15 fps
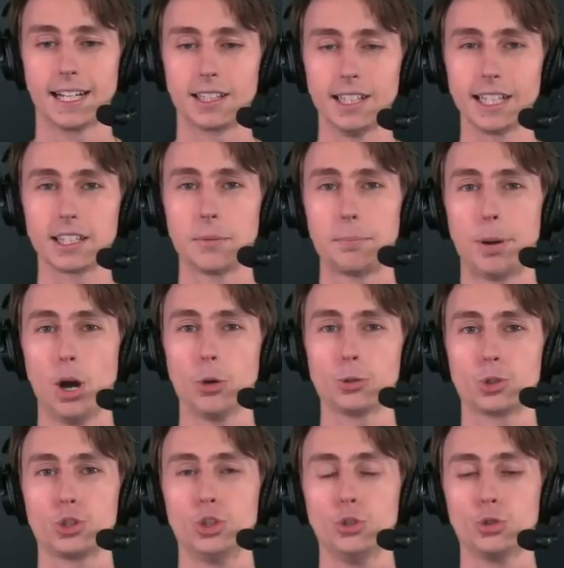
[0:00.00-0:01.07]
click
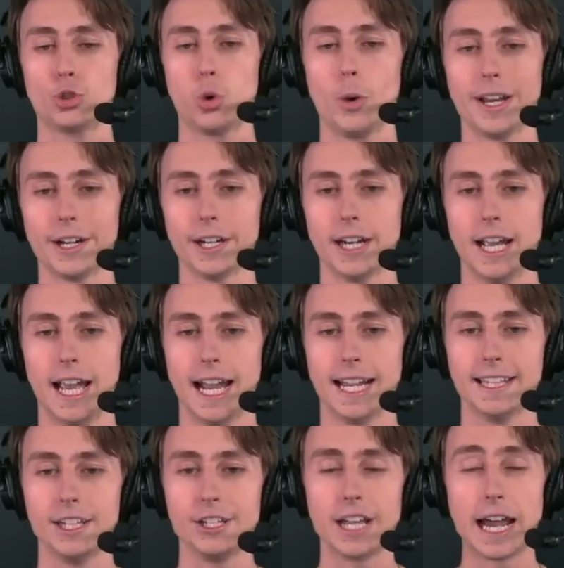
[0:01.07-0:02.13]
post to Twitter,
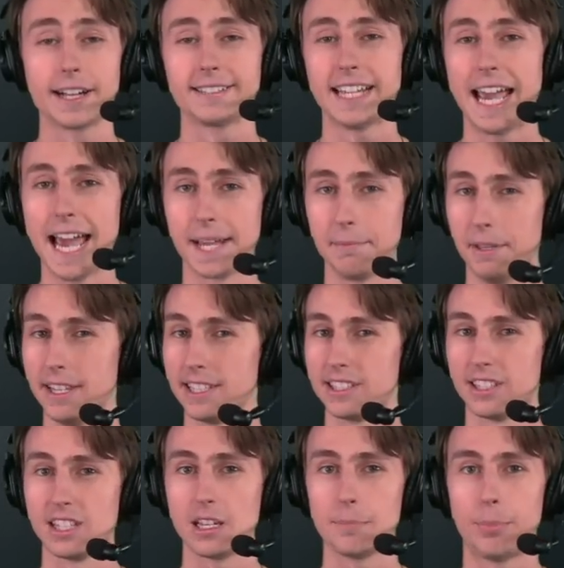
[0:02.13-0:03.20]
and then you got to tag me. This
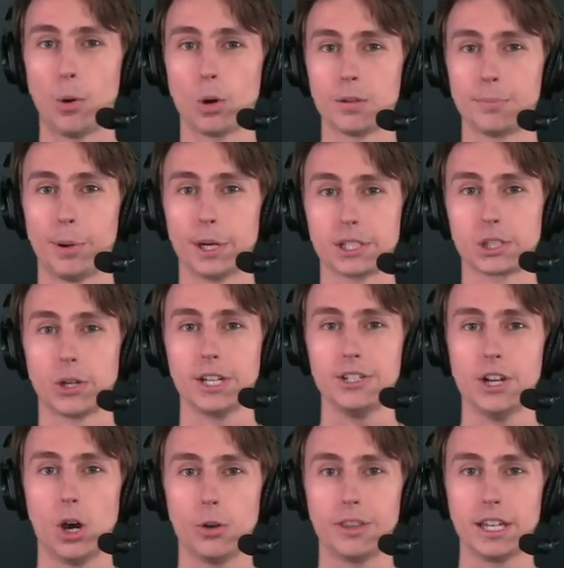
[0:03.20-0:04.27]
is the important part, so I
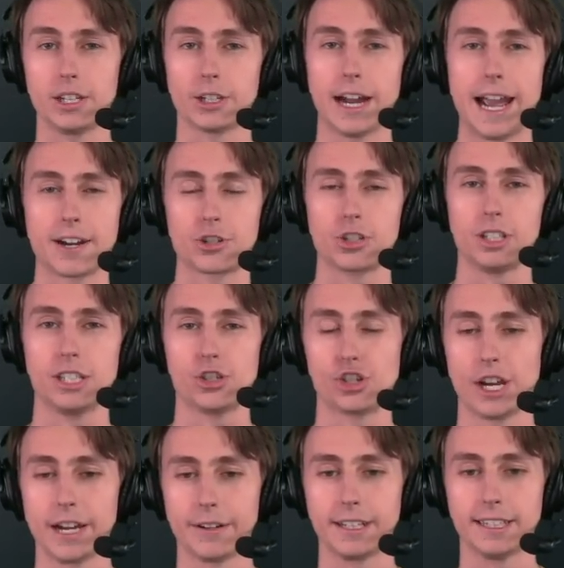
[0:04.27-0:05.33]
know that you're actually
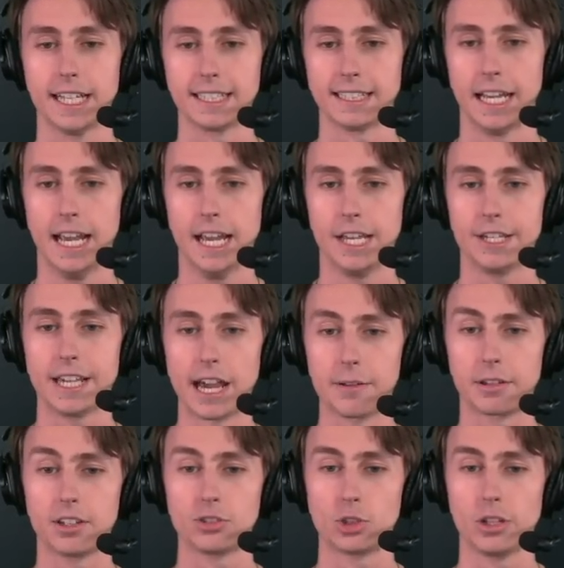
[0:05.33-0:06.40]
sharing this. You
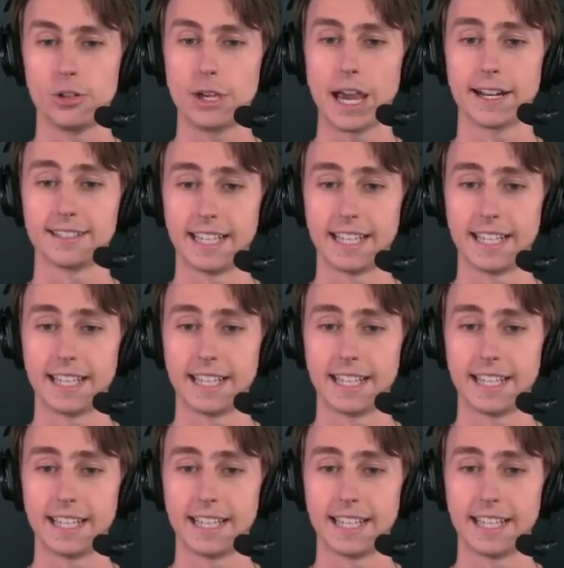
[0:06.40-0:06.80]
got to